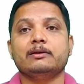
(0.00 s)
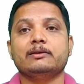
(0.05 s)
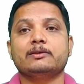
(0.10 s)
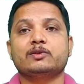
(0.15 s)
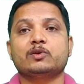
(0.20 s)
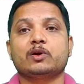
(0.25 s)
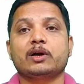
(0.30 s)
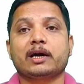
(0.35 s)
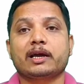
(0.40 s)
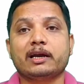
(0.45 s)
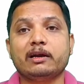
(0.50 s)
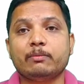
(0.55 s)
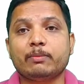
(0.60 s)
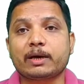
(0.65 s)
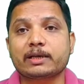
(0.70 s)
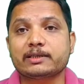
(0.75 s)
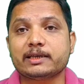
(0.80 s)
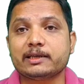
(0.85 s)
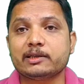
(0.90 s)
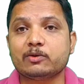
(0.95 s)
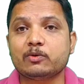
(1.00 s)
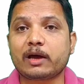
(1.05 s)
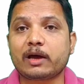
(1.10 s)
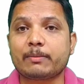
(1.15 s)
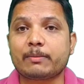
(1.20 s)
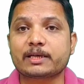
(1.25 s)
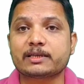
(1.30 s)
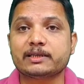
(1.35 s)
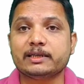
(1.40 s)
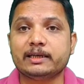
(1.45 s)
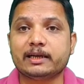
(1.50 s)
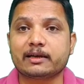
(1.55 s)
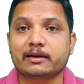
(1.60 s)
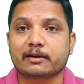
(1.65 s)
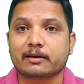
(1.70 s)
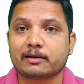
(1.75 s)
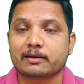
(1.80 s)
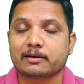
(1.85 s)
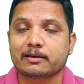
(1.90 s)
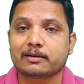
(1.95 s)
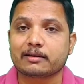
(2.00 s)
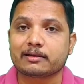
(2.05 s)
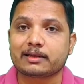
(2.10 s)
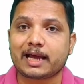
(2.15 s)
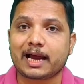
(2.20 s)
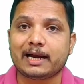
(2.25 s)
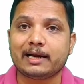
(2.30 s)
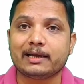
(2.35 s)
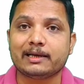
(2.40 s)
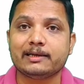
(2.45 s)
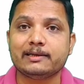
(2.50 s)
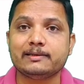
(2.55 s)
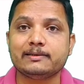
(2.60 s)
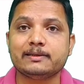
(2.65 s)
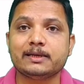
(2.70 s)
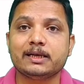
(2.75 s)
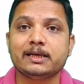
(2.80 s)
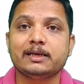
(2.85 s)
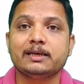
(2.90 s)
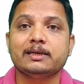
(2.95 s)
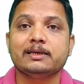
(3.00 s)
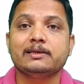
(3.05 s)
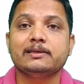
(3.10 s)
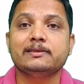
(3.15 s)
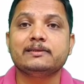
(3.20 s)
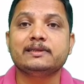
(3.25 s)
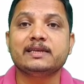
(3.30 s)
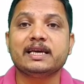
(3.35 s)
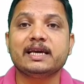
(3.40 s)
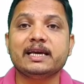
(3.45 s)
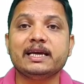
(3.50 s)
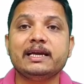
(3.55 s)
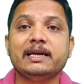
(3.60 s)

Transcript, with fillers: So current passing through capacitor that is C